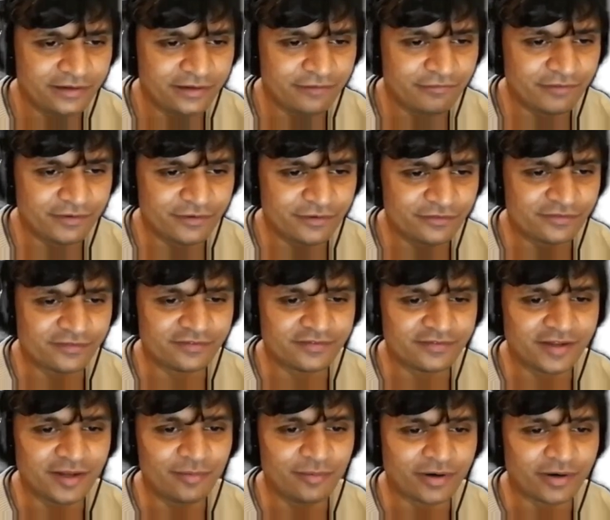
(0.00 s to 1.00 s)
if I use the
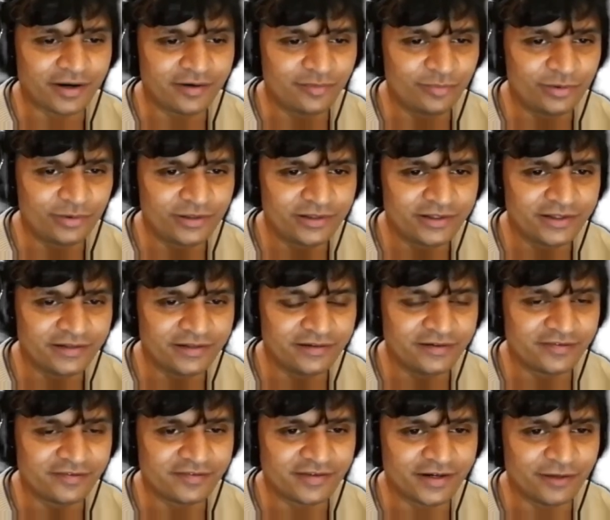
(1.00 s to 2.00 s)
same runnable,
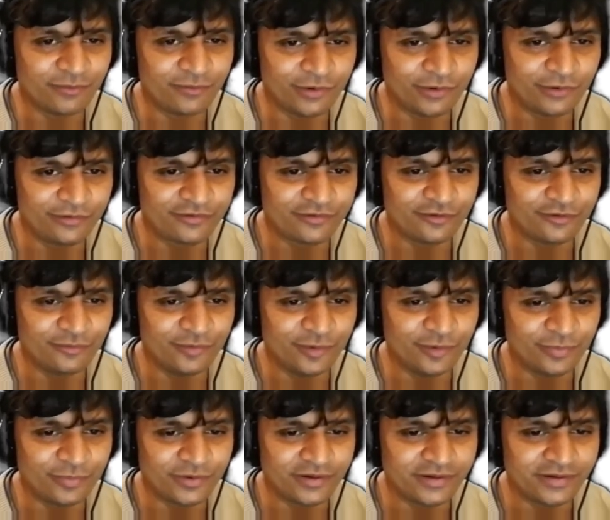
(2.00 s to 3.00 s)
then this thread will also
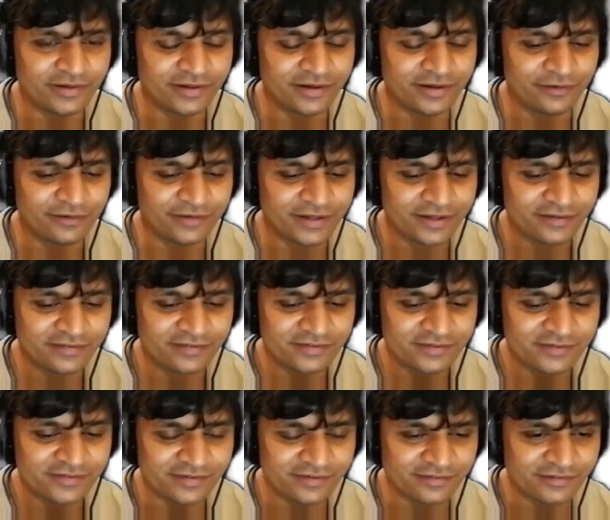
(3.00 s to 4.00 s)
be printing out
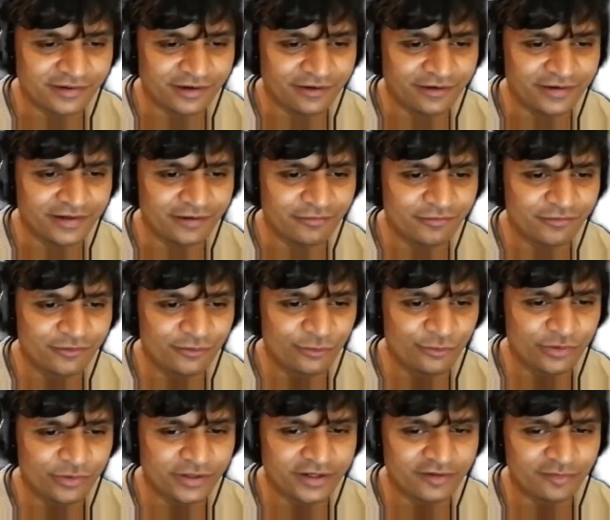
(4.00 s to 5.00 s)
X's. And so now I'll have
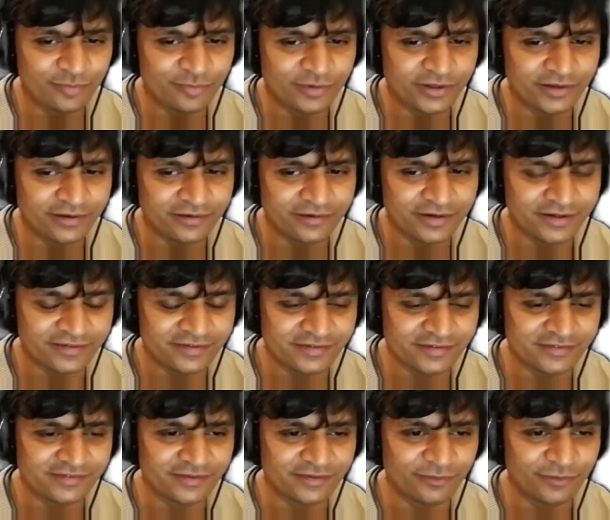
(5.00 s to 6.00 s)
2 threads printing out
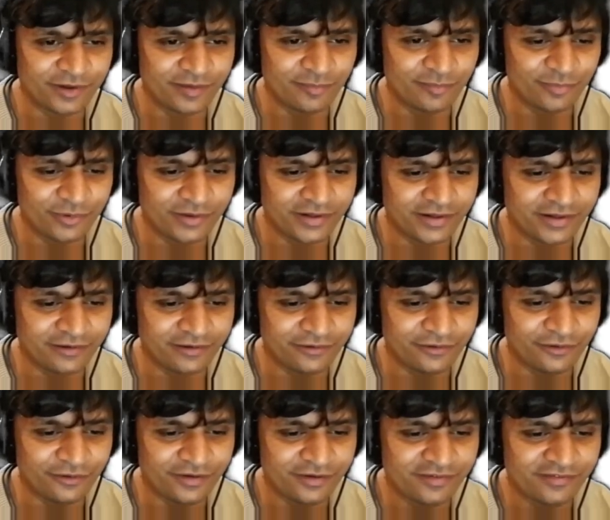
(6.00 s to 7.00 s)
X's and 1 printing
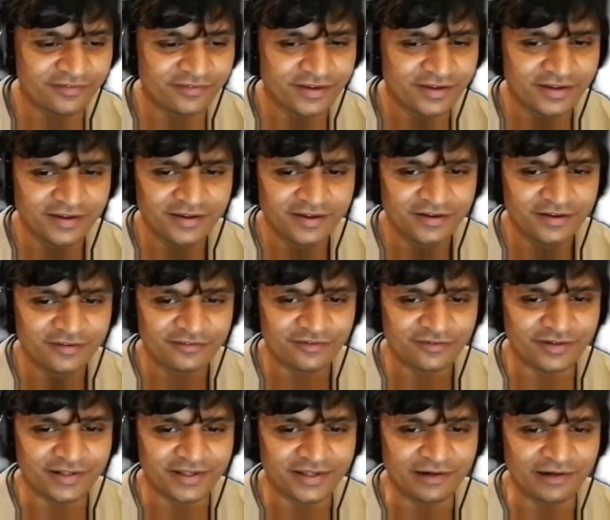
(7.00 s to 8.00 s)
out dots.
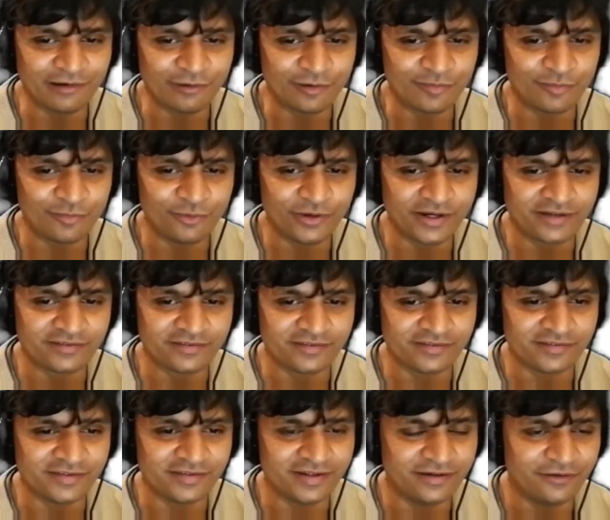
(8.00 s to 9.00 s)
So I'll get a lot more
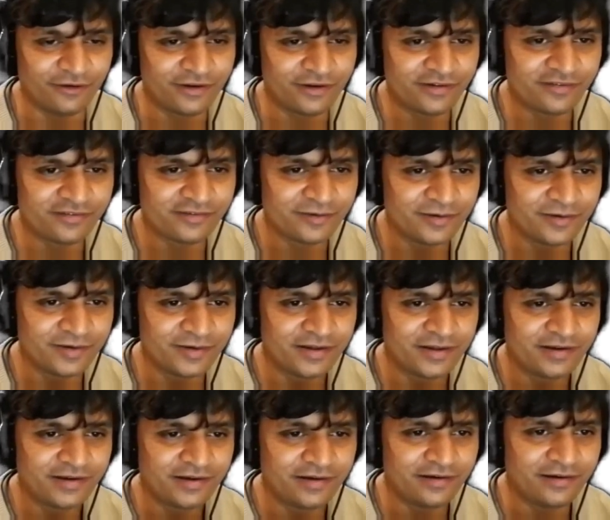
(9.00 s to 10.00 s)
X's than dots.
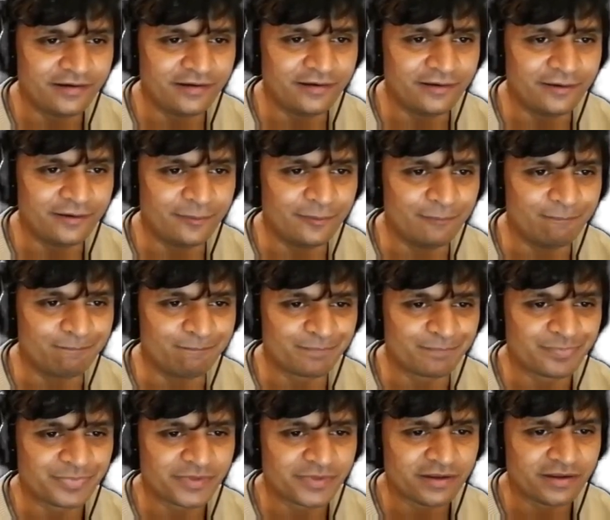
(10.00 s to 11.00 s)

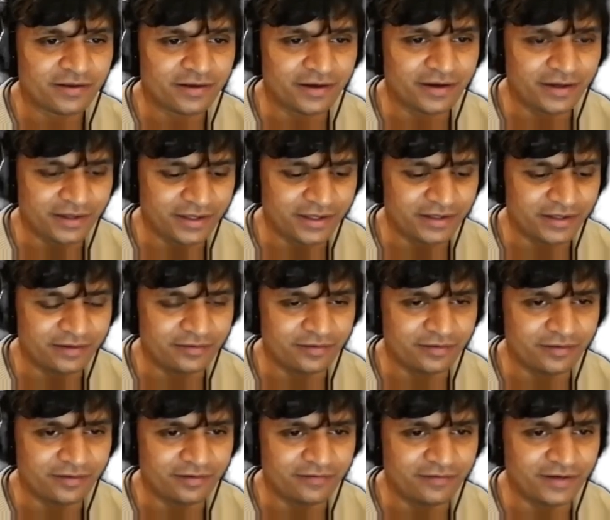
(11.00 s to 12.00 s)
I
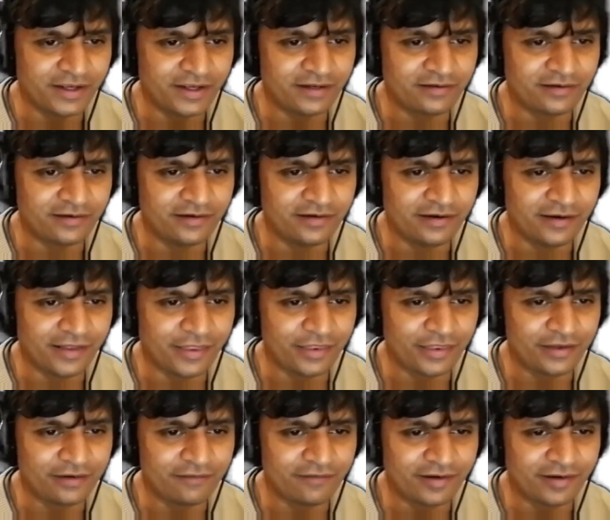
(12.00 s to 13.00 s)
can create
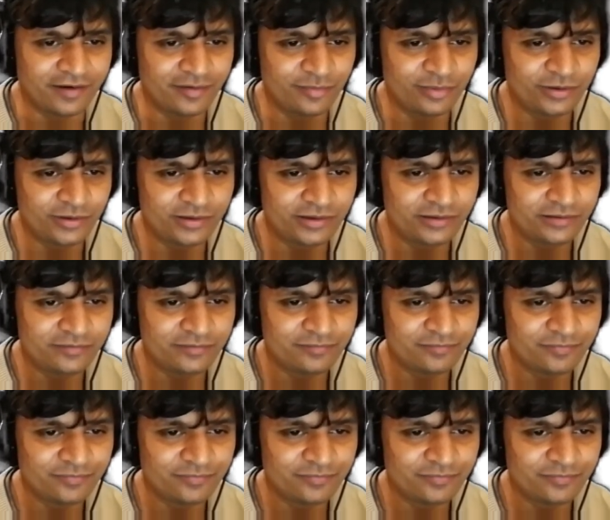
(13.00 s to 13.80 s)
another runnable.